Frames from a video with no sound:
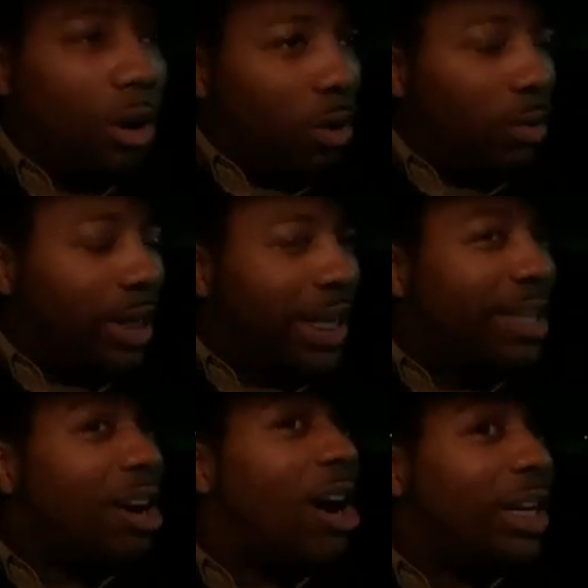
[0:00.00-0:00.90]
Only
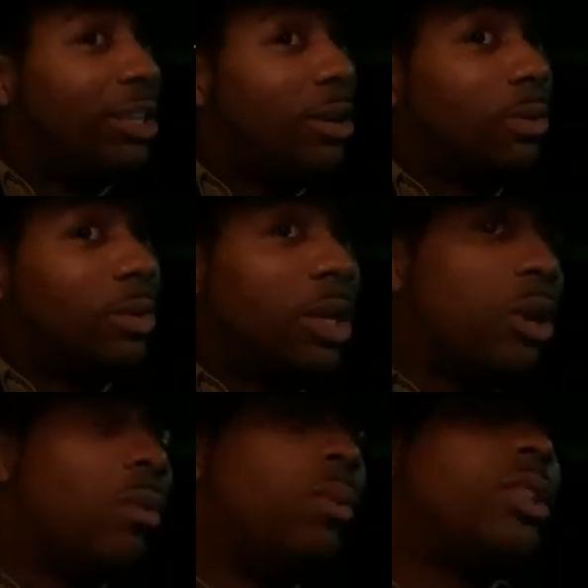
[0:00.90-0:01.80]
God knows
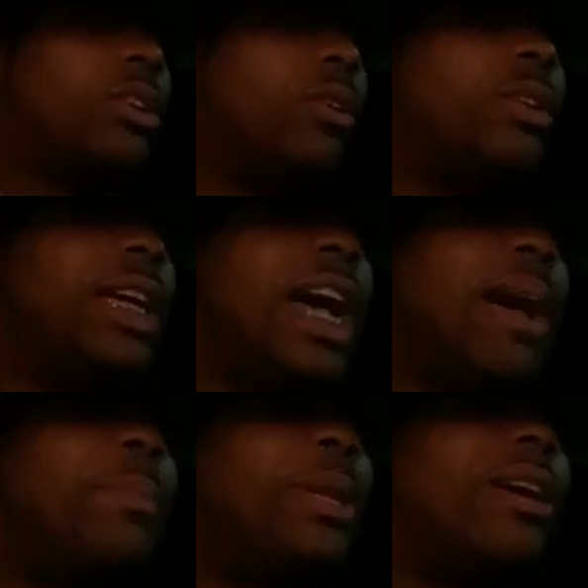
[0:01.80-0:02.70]
what's going to
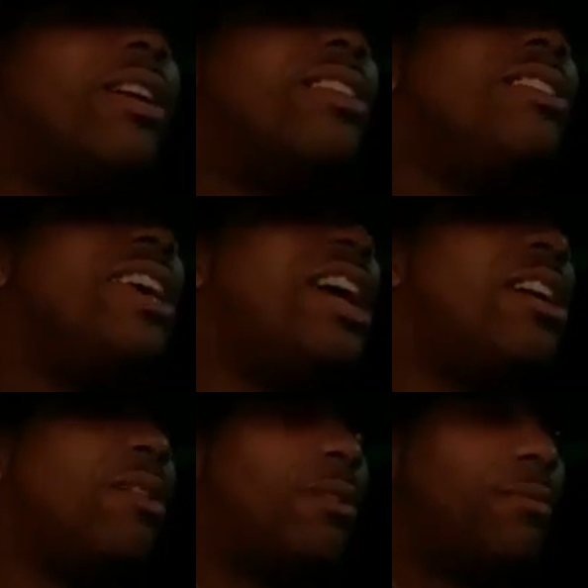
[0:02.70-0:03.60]
happen a
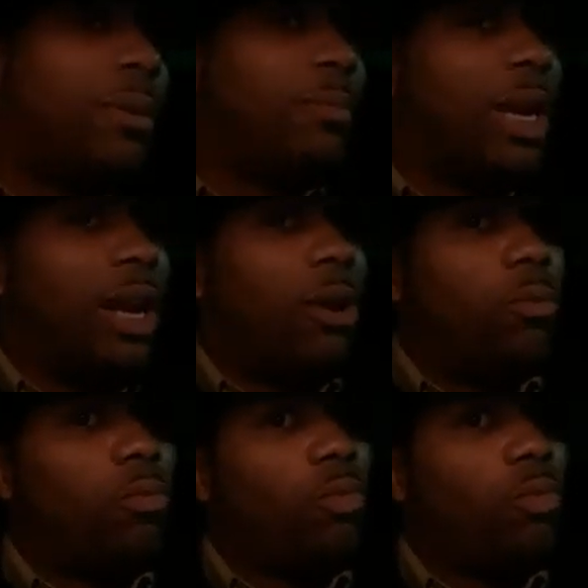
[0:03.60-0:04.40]
year from now.